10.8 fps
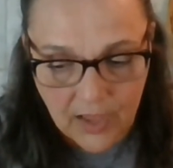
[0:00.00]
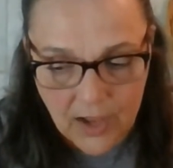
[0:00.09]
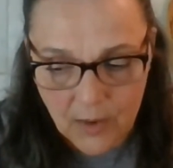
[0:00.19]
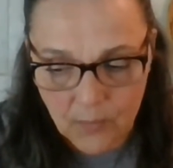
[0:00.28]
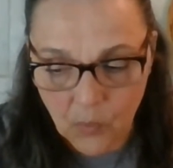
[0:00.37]

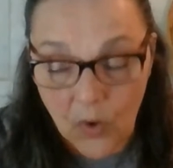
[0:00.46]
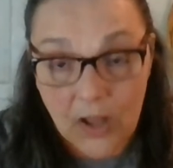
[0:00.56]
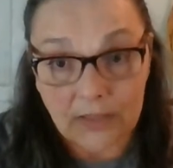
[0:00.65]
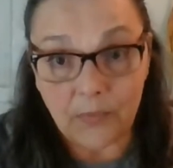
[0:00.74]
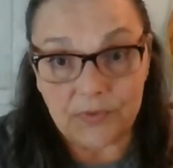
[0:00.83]
um,
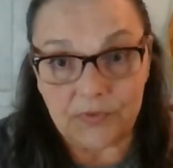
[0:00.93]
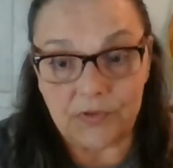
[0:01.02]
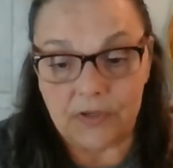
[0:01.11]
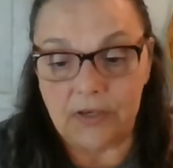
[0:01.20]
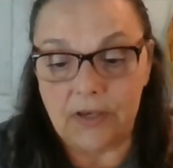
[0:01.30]
while I was
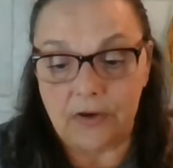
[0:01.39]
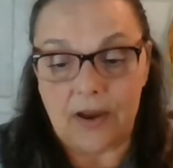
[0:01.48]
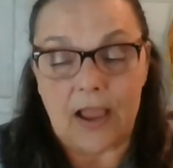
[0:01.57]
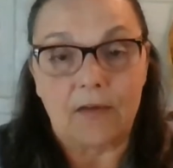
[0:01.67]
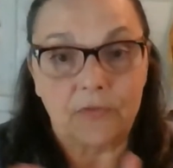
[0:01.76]
sitting here,
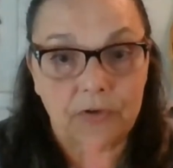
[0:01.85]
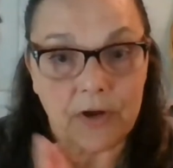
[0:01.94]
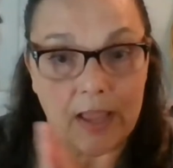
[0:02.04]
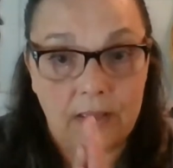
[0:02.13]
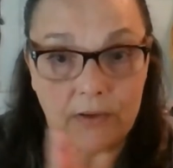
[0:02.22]

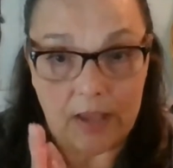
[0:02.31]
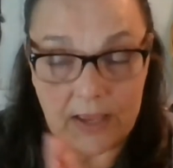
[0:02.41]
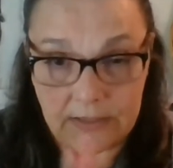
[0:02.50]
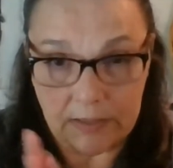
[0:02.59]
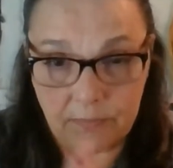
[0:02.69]
after I,
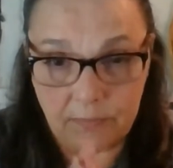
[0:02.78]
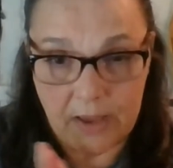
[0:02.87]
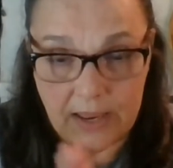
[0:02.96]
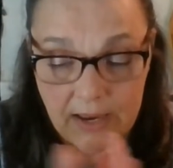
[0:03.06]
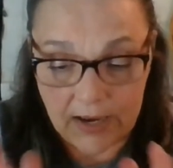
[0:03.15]
I did
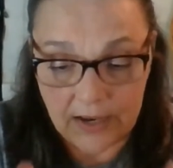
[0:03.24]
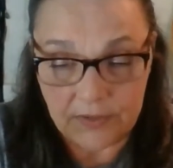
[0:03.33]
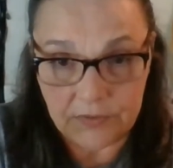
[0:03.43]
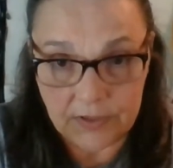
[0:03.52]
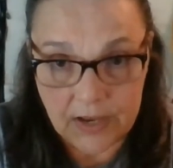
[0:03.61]
my
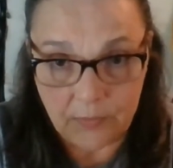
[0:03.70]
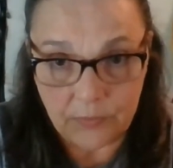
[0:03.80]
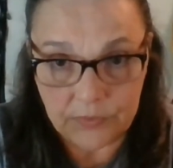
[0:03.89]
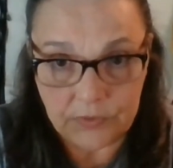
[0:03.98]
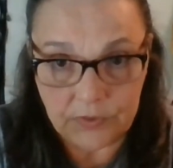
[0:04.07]
hands and I
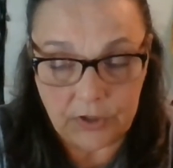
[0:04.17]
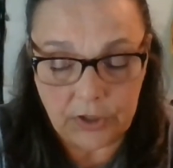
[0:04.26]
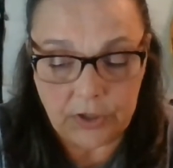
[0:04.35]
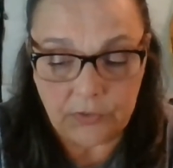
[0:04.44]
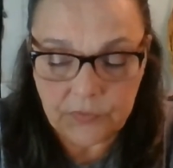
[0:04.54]
was,
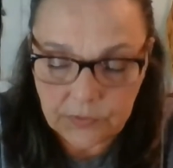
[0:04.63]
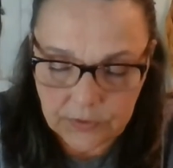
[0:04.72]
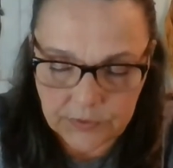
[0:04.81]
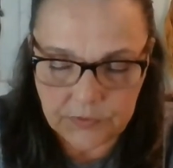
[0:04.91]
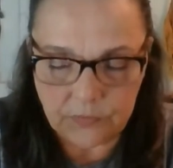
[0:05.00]
you know,
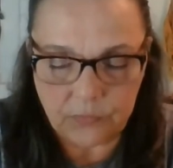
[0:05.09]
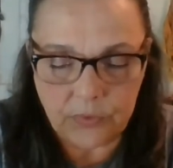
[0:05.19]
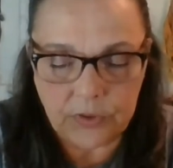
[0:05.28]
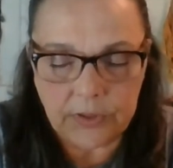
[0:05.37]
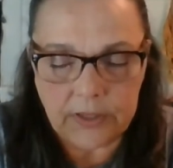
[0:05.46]
just
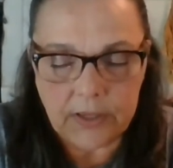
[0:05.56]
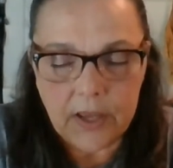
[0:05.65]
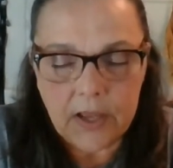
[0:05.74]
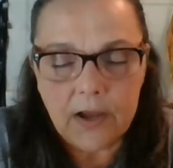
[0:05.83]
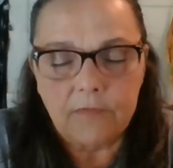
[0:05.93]

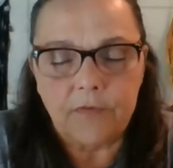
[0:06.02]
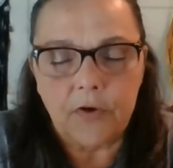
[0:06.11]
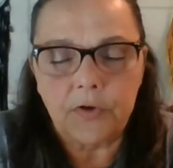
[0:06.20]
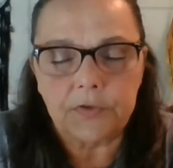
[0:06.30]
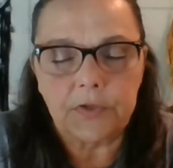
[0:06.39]
really
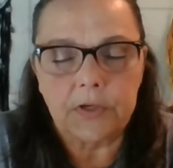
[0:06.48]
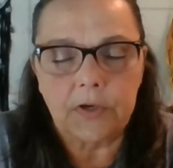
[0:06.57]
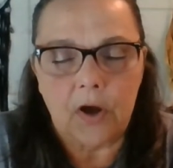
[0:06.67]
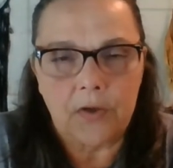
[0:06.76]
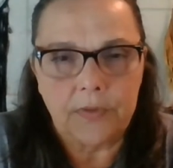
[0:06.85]

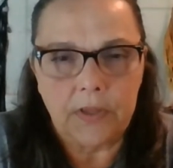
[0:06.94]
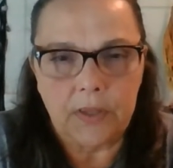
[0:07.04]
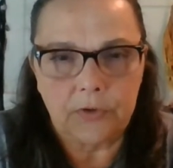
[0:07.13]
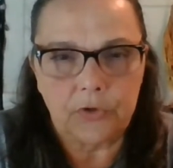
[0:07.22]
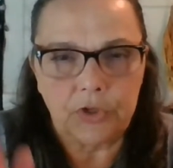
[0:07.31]
focusing on the
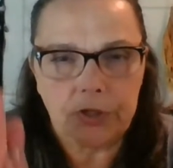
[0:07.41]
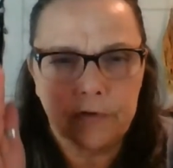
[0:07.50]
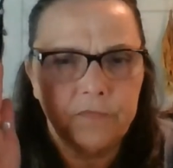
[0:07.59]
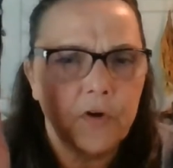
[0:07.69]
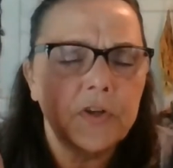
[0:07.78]
energy
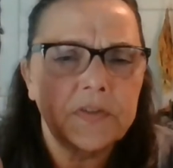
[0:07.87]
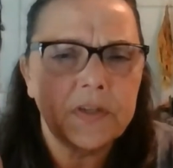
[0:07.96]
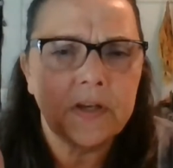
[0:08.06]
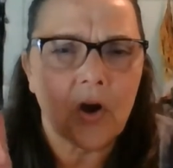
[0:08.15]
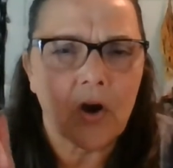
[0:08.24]
and
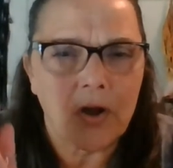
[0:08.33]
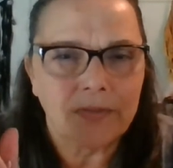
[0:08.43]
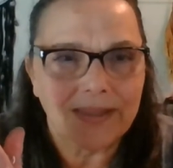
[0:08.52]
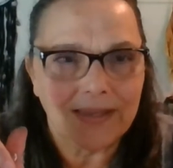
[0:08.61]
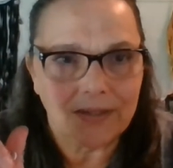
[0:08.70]
focusing
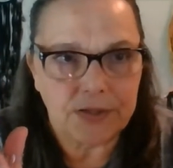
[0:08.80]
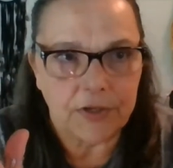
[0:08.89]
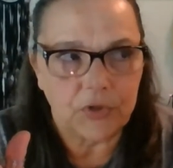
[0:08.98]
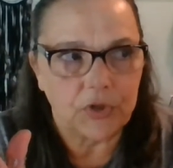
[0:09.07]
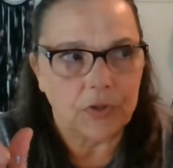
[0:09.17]
on the
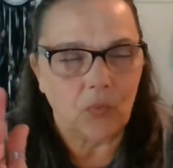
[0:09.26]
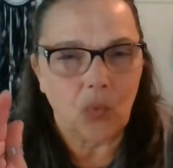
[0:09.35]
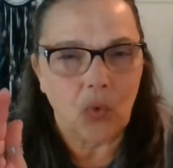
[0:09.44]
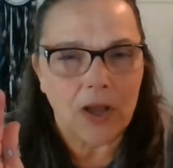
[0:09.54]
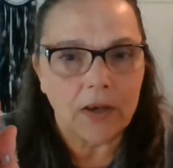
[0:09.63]

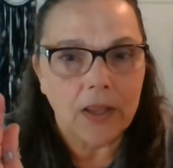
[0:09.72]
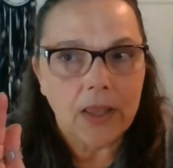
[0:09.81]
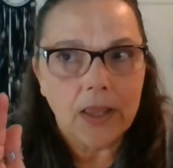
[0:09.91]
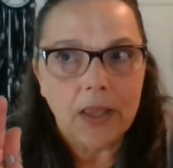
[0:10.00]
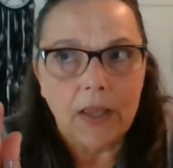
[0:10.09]
intention, what
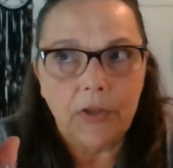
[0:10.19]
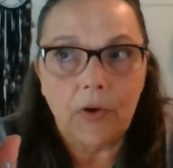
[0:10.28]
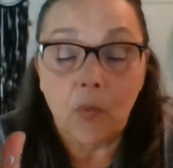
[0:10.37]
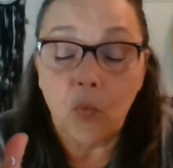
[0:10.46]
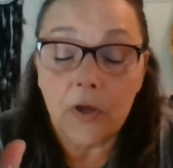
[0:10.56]
you
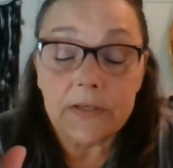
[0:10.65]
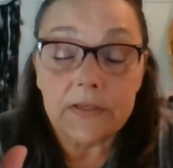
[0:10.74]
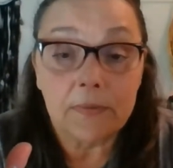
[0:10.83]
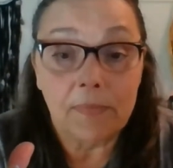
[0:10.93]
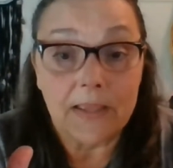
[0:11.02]
know, I
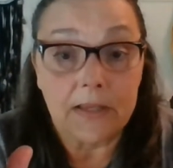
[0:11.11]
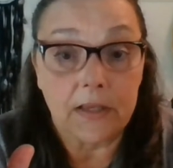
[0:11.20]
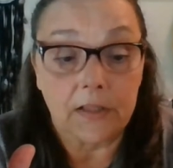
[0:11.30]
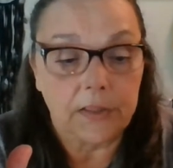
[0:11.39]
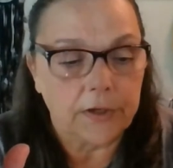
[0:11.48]
wanted to make
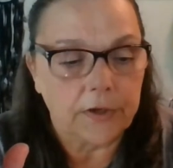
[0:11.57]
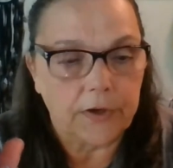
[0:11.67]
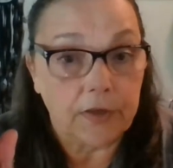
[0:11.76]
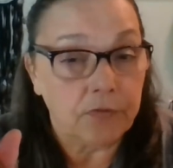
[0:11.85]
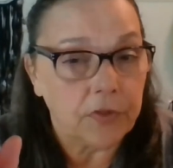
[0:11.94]
it clear,
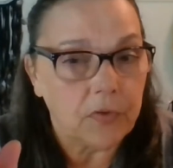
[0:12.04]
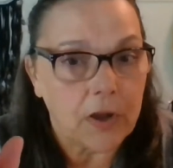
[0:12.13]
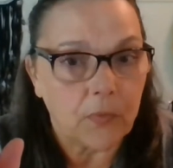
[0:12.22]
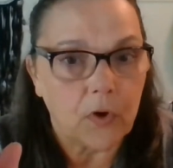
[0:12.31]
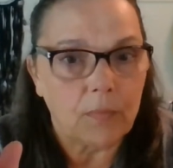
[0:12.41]
even though
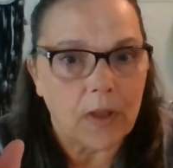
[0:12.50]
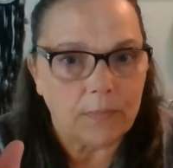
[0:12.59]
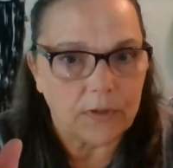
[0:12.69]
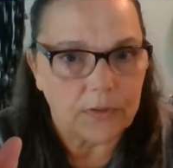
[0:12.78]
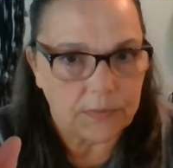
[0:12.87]
I wrote
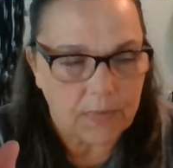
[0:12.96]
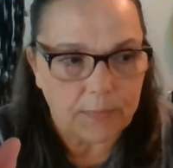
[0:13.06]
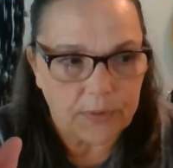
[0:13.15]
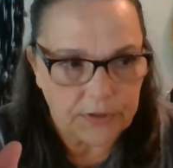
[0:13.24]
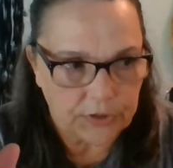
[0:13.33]
my, my
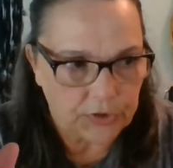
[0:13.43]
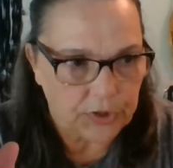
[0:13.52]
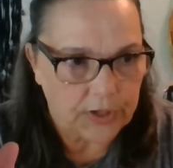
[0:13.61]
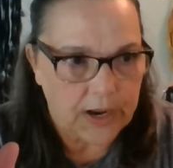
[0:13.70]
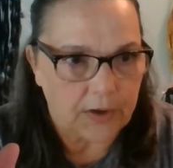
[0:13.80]

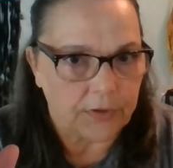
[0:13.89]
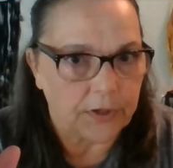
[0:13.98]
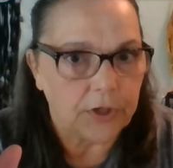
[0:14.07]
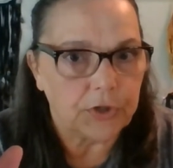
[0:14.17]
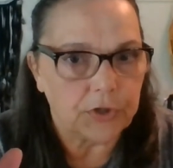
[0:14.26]
petition out
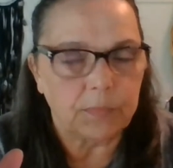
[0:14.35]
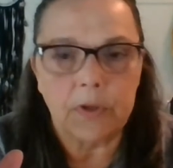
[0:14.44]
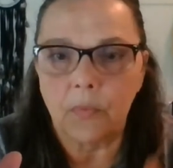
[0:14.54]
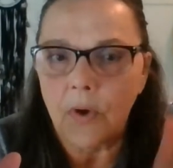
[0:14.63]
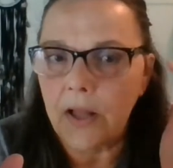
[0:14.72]
and it took
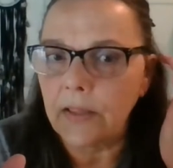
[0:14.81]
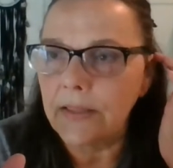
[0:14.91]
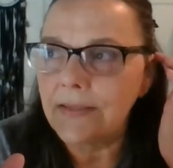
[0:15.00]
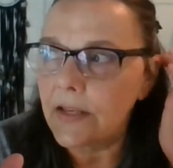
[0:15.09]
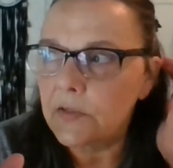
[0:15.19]
me a while,
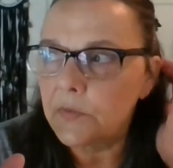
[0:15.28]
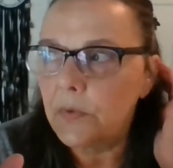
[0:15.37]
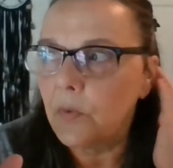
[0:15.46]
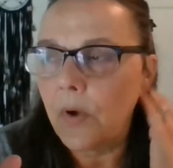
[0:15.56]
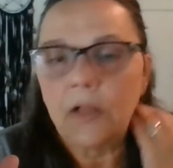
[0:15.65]
it takes
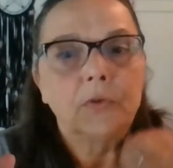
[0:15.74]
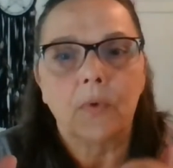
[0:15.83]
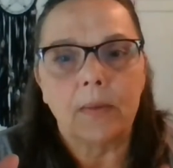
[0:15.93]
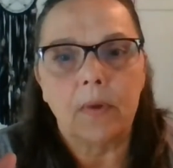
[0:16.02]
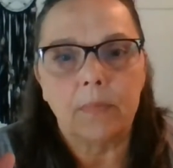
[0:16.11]
me a while to
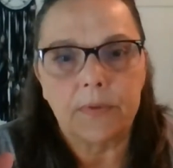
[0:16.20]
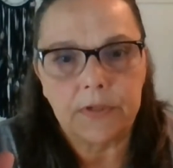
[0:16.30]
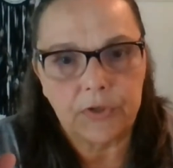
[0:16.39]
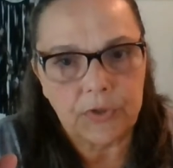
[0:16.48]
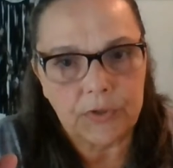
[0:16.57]
write my
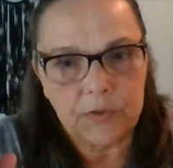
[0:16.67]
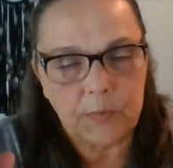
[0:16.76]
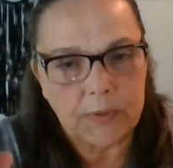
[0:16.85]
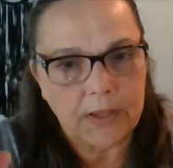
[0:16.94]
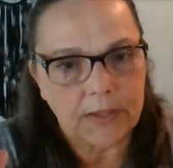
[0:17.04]

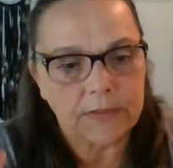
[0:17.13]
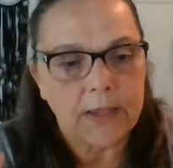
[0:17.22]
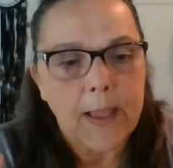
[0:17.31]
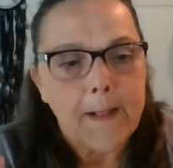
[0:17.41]
petitions because